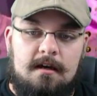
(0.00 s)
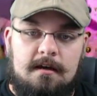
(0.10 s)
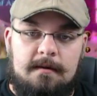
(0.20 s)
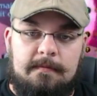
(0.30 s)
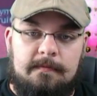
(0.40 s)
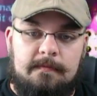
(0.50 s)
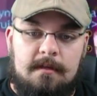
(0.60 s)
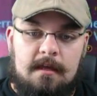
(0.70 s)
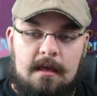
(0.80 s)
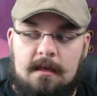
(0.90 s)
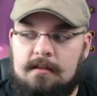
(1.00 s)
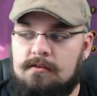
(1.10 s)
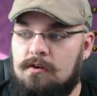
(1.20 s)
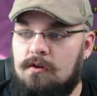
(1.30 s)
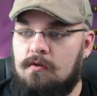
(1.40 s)

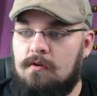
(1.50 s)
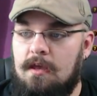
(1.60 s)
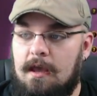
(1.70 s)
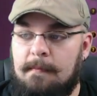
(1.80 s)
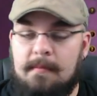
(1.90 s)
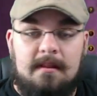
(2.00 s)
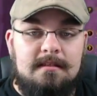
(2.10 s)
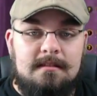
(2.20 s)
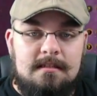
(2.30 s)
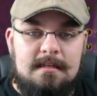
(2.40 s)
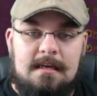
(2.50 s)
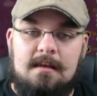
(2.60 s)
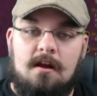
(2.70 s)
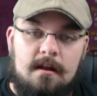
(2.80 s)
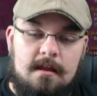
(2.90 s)
And so yeah, but let's just
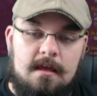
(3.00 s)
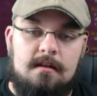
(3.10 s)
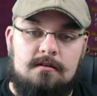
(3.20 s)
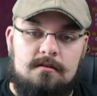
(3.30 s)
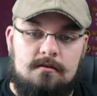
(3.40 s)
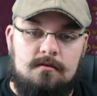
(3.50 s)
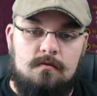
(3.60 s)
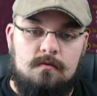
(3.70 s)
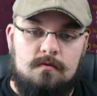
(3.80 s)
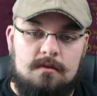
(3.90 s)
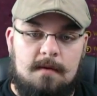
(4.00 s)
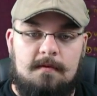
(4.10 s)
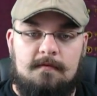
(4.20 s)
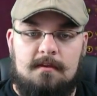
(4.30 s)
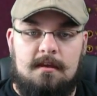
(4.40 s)
get on into
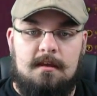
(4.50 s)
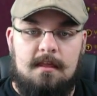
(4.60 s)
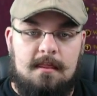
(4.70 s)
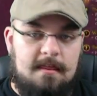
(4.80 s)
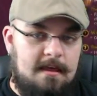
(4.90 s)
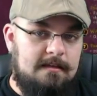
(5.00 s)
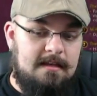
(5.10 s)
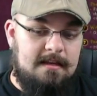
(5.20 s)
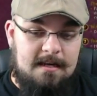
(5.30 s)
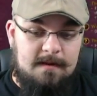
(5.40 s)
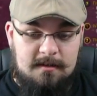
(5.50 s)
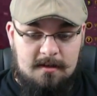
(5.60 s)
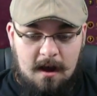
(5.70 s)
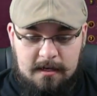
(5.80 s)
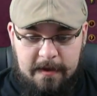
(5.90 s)
some of the things that need to be
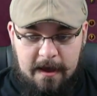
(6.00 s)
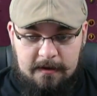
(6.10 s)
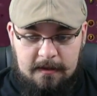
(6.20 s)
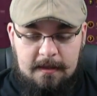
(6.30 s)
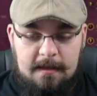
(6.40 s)
talked about.